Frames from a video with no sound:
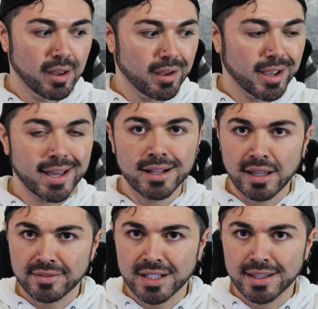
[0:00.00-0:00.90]
I kind of
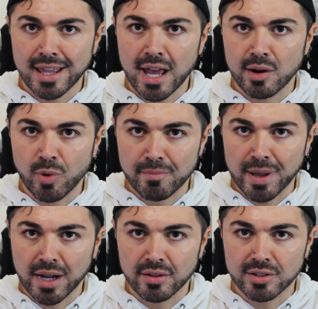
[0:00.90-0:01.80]
left it at that. It went
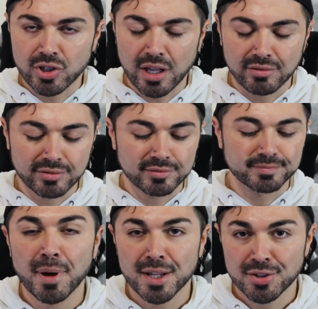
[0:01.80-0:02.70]
back on the shelf,
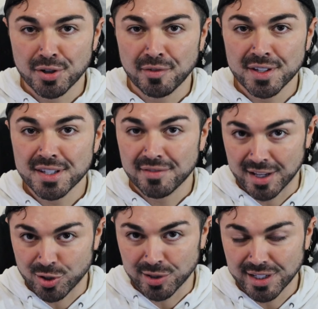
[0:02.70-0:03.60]
but it surfaced
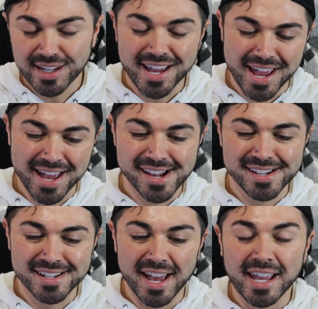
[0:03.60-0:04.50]
eventually
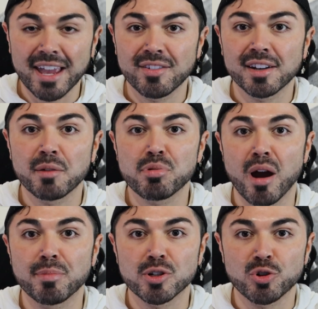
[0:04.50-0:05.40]
and I gave it a
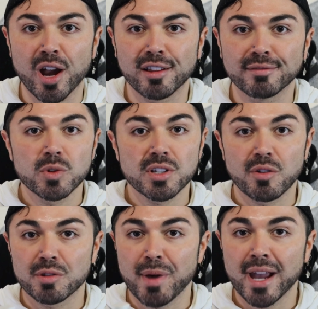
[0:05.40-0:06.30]
proper trial. We'll start
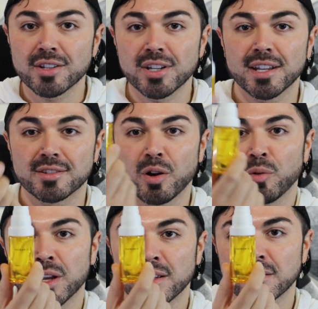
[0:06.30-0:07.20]
with packaging as
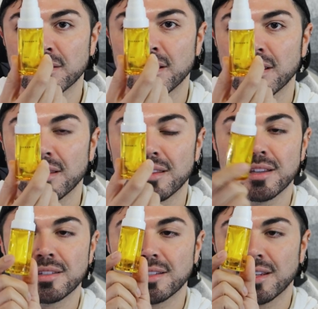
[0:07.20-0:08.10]
always.
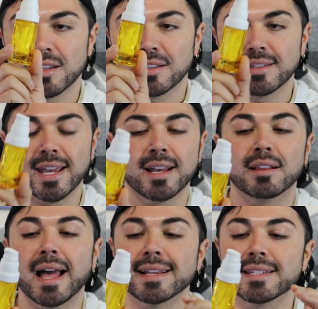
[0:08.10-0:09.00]
This is a
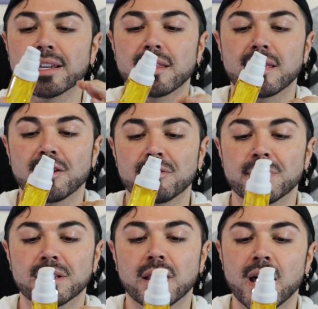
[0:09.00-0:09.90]
classic
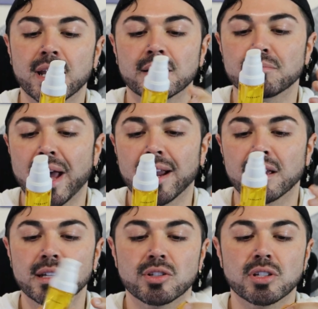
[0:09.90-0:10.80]
Theramid line
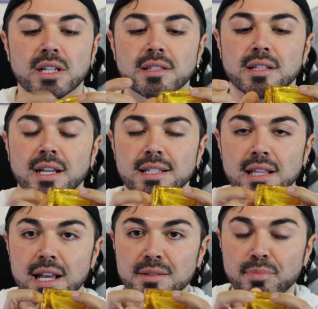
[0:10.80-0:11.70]
package. It's a nice
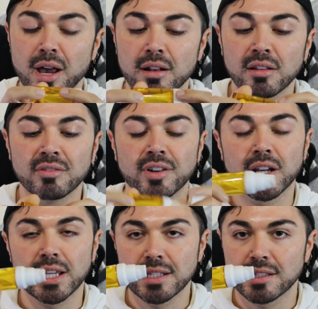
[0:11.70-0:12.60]
glass bottle,
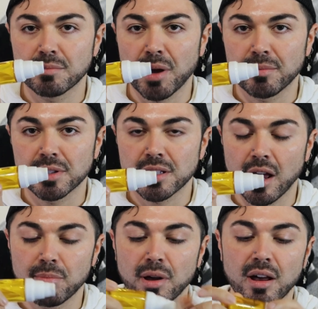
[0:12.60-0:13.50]
very easy to pop the
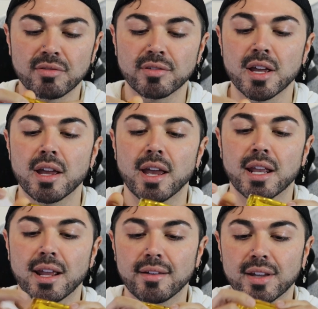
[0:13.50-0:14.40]
top off
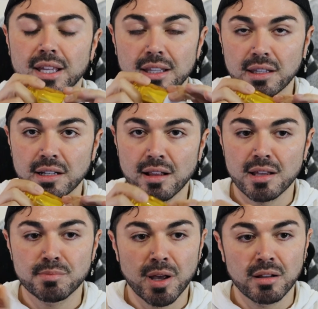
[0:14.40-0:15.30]
and have a clean
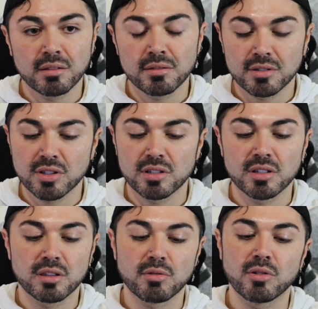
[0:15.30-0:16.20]
glass bottle
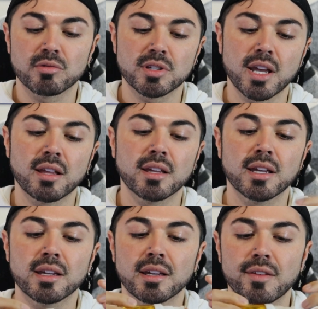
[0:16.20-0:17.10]
to throw in the
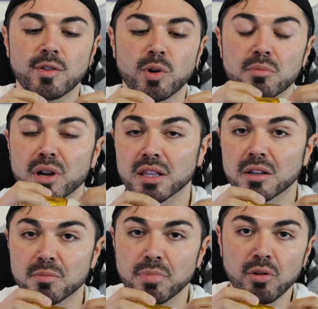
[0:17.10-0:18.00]
recycling. If you want to break
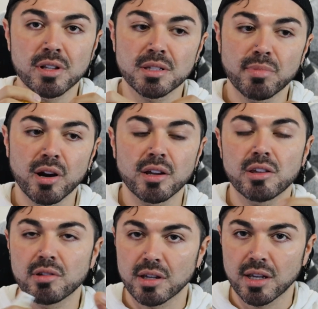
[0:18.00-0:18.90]
the components apart,
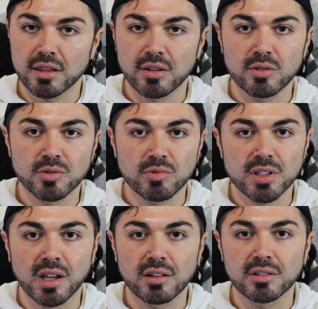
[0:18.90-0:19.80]
you can get those
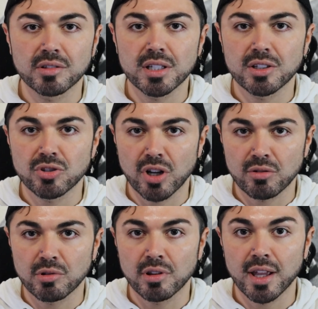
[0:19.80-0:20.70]
recycled in
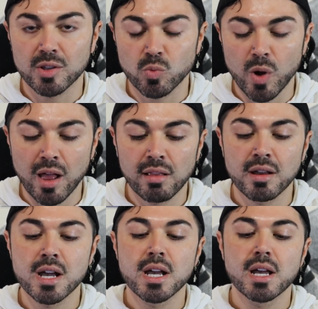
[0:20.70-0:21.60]
general as
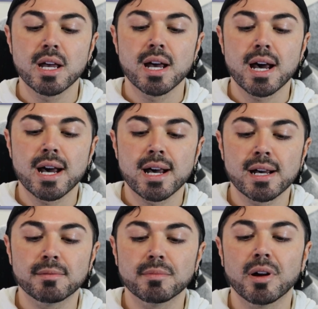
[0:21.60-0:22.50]
well.
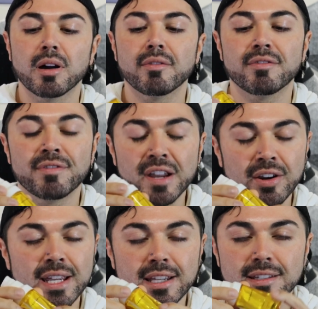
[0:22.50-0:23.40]

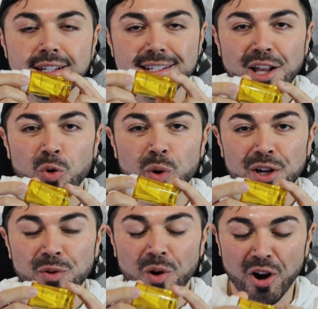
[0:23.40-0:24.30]
Very easy to tell where
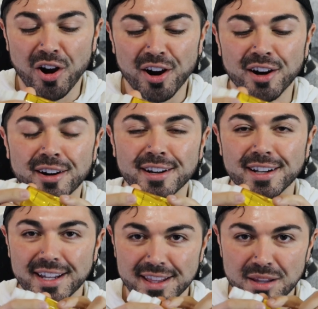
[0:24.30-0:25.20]
you are
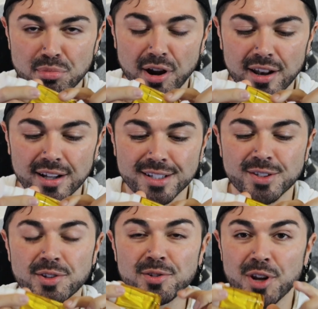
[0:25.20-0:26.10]
in the product
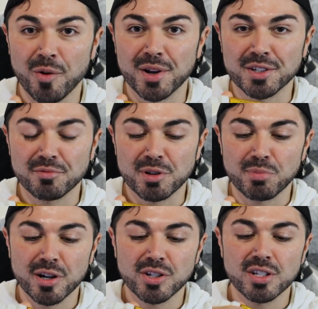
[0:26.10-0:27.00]
so you know when to
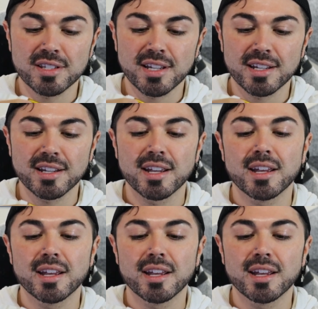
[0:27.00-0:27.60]
repurchase it.